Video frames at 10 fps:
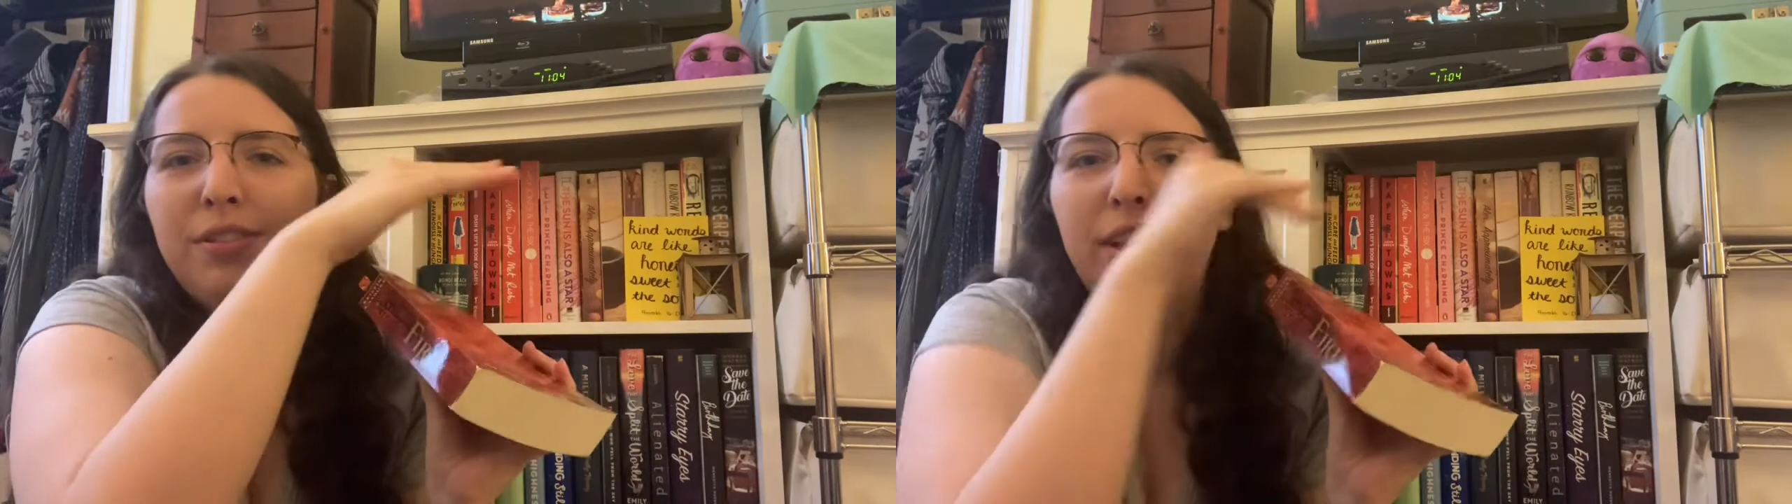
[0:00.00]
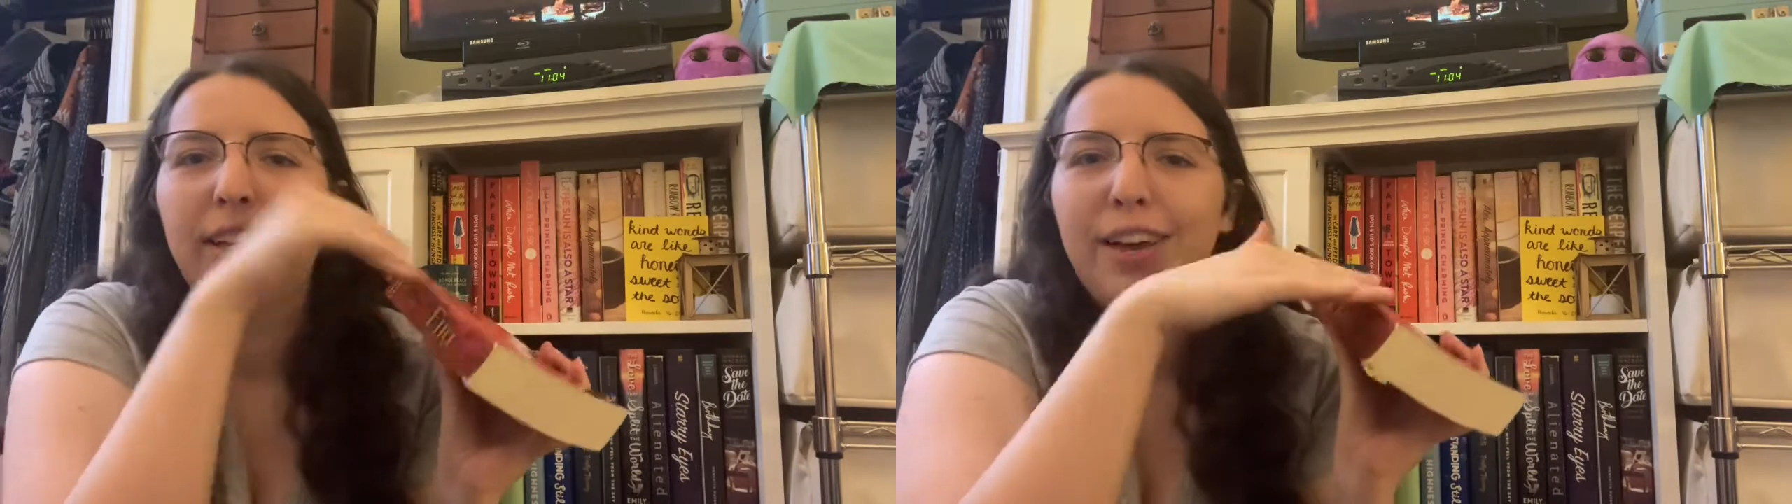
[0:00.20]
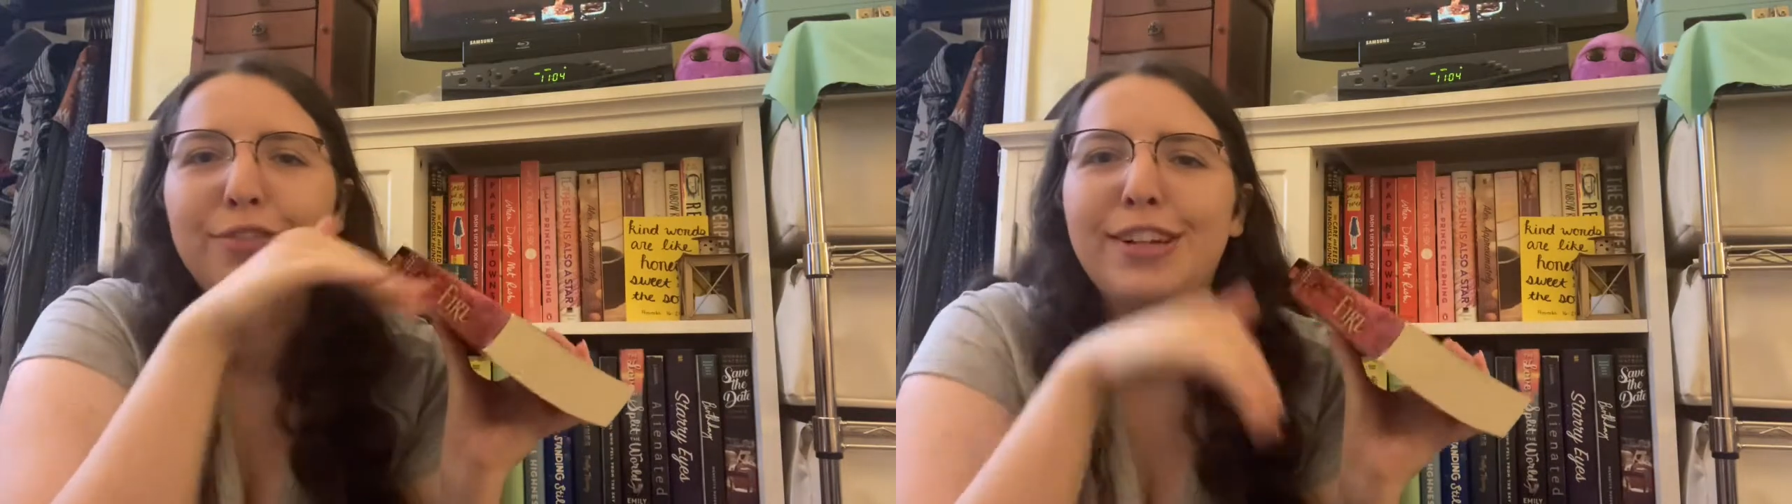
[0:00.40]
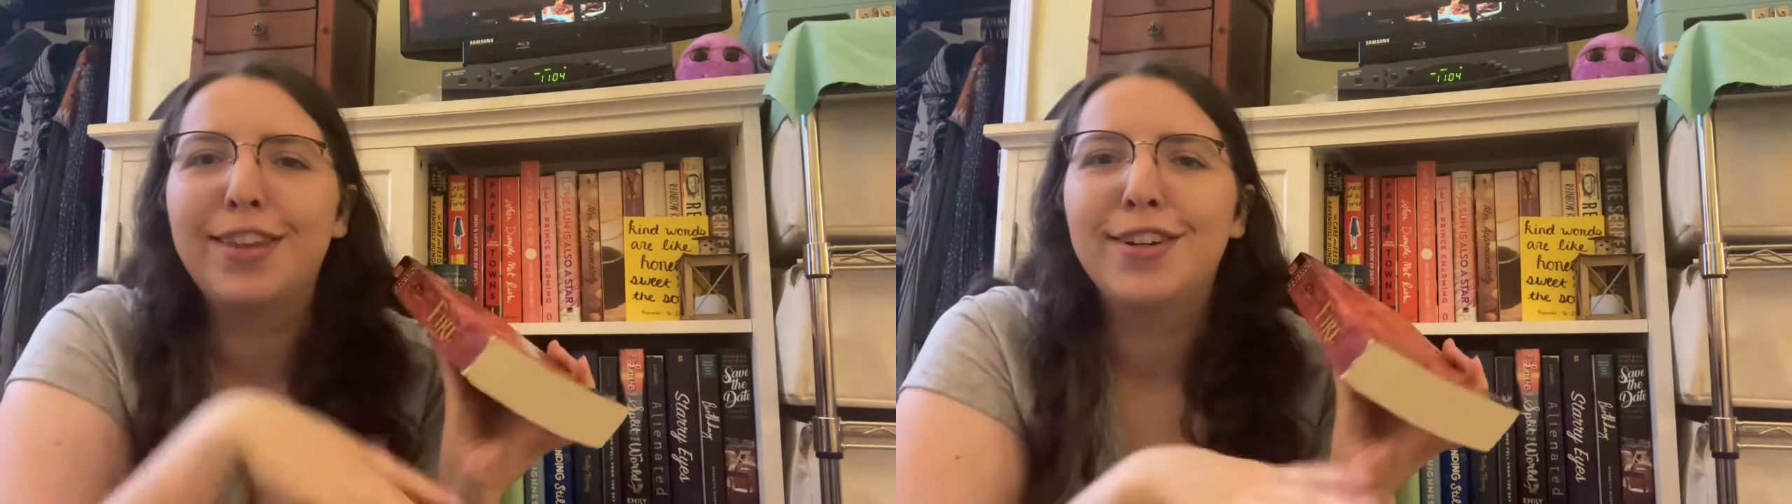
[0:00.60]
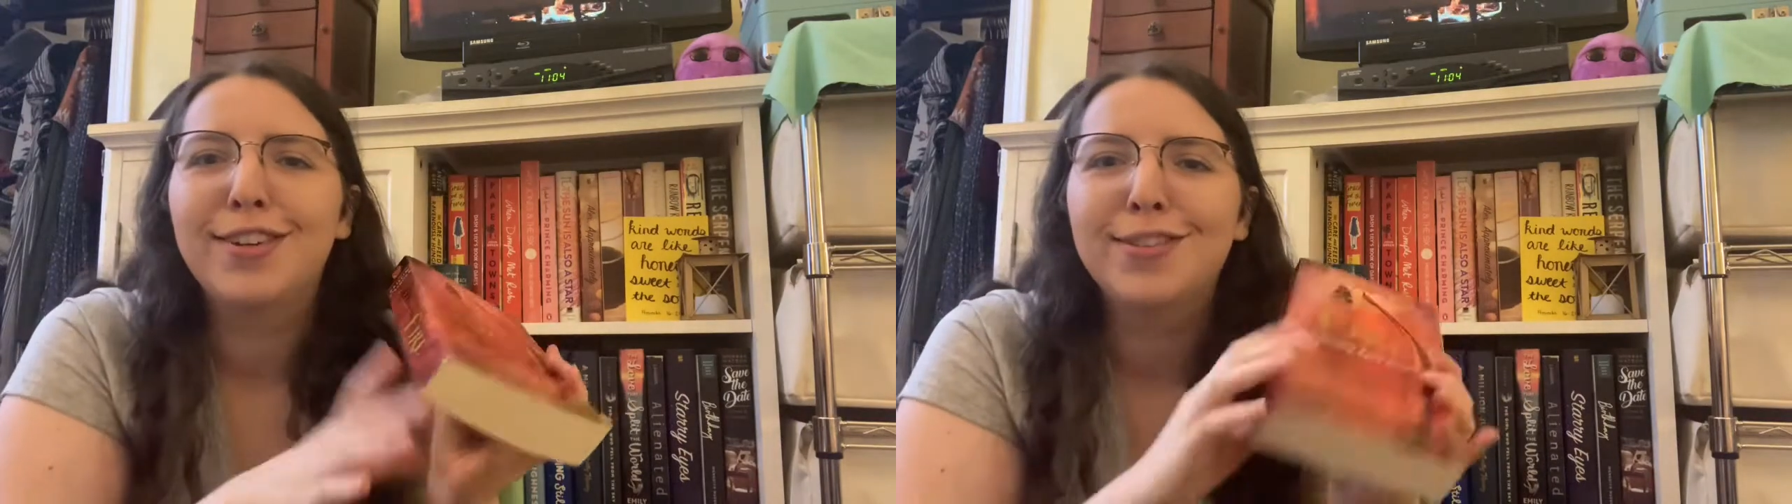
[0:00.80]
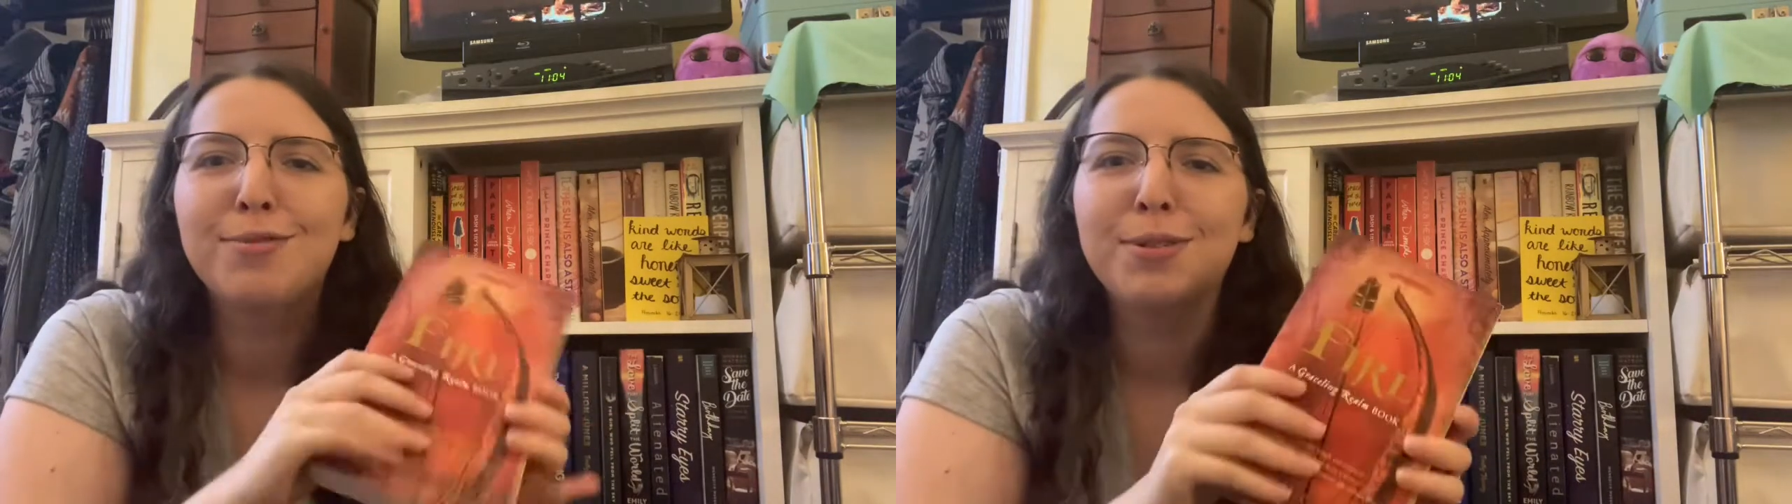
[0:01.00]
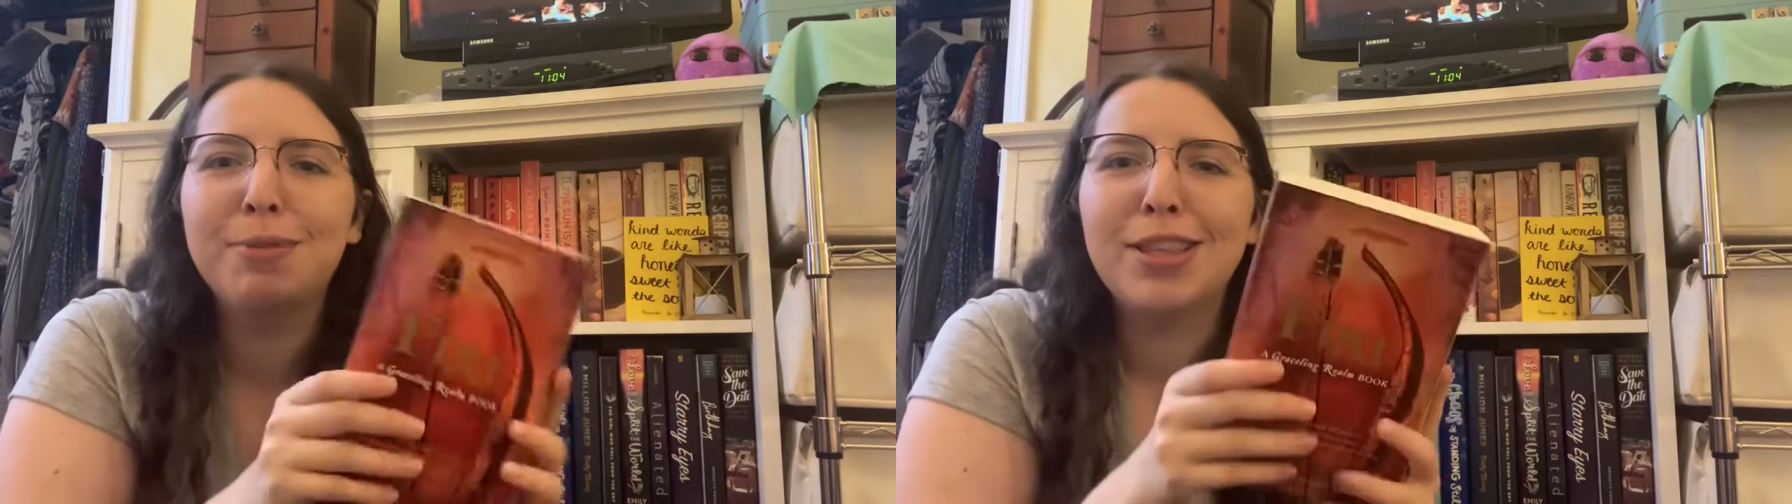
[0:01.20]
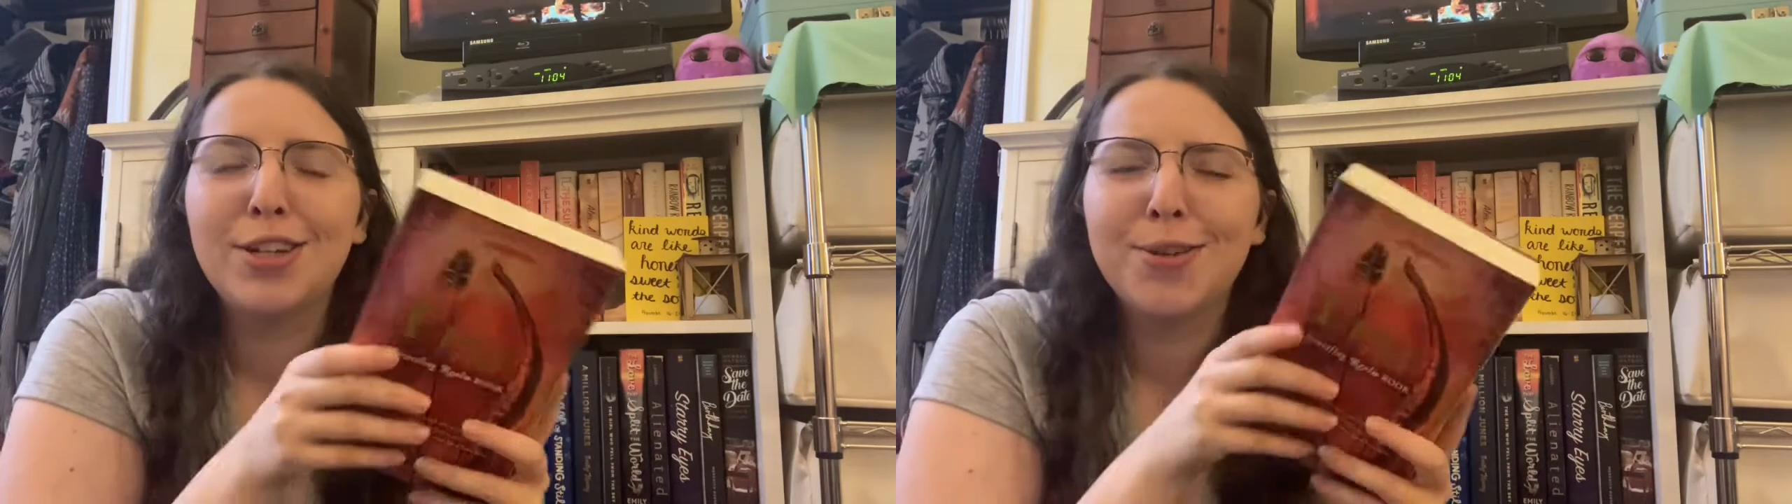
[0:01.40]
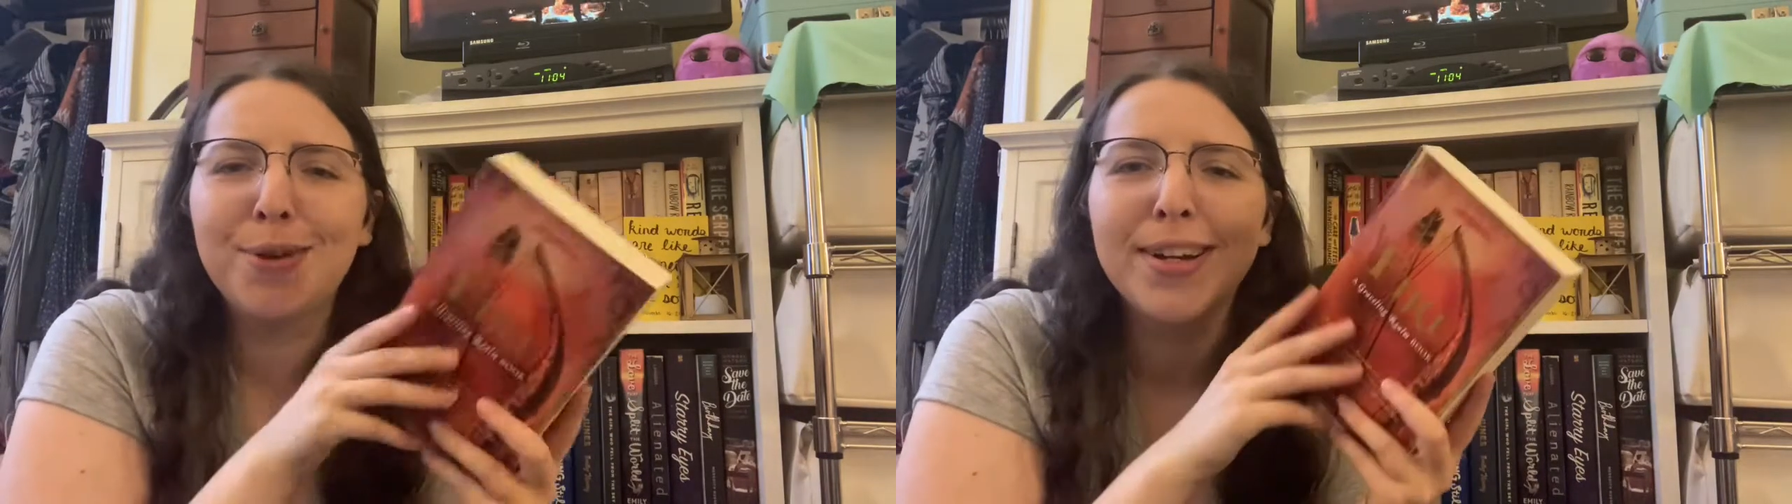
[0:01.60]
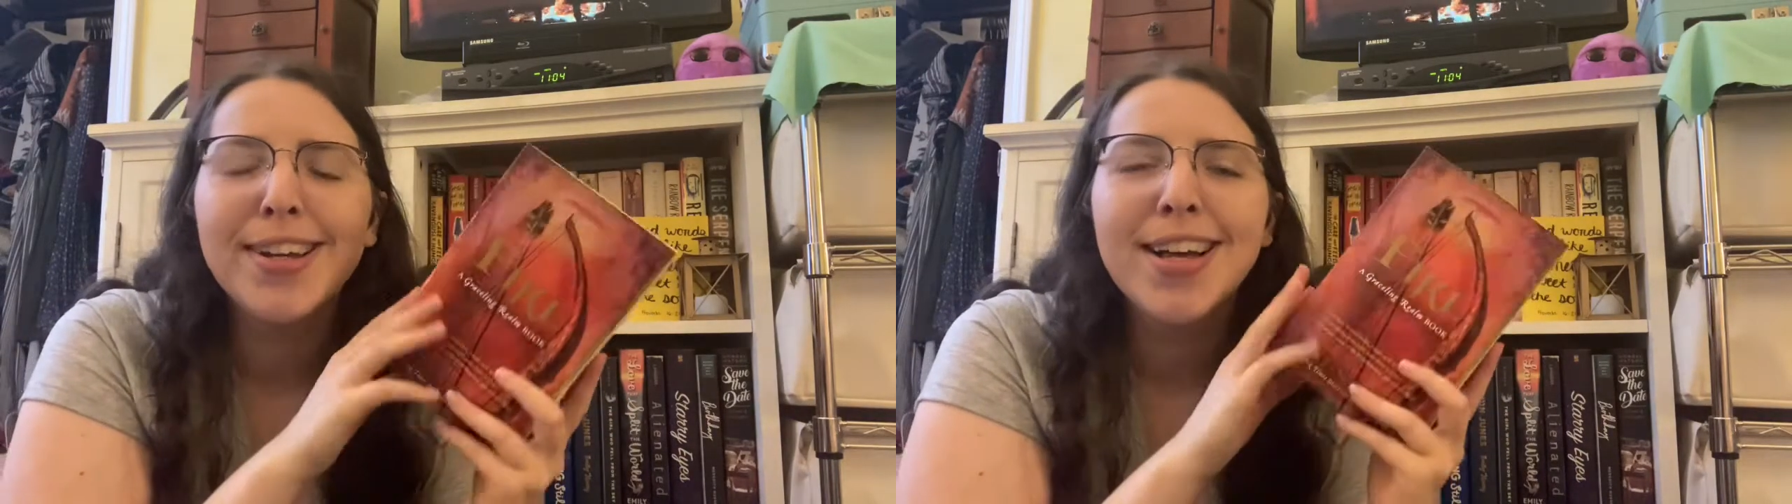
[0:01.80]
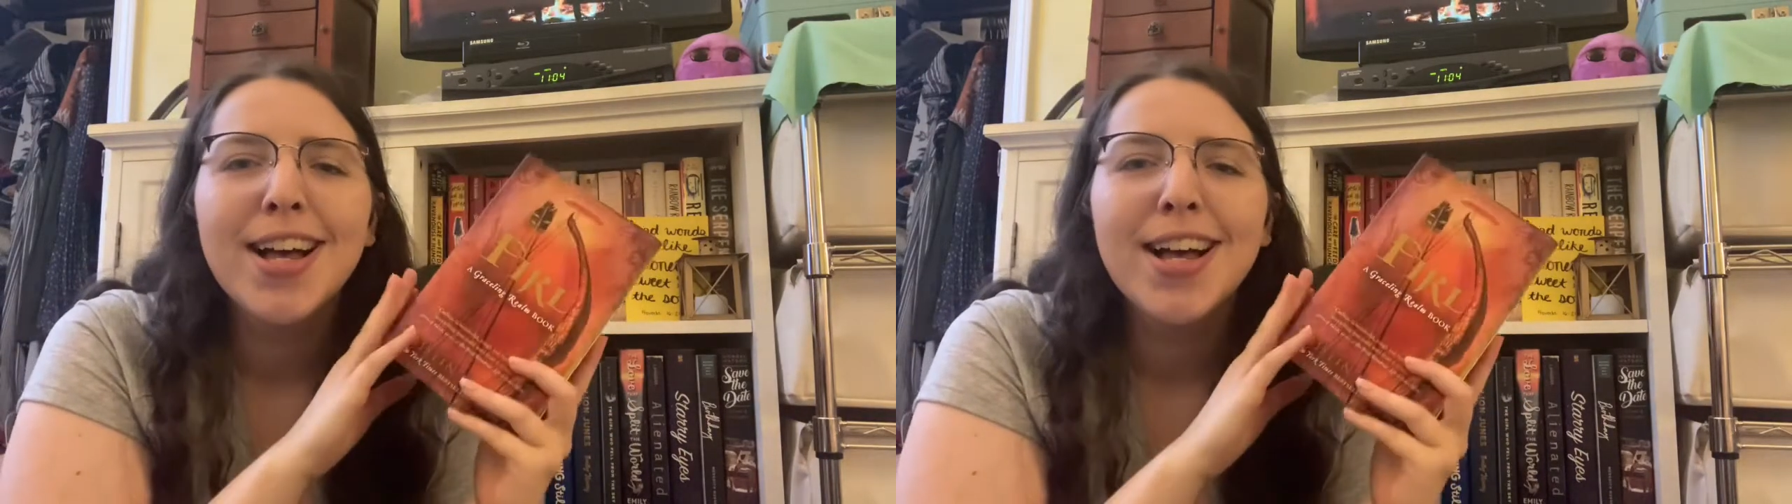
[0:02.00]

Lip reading: like every other would be the new one,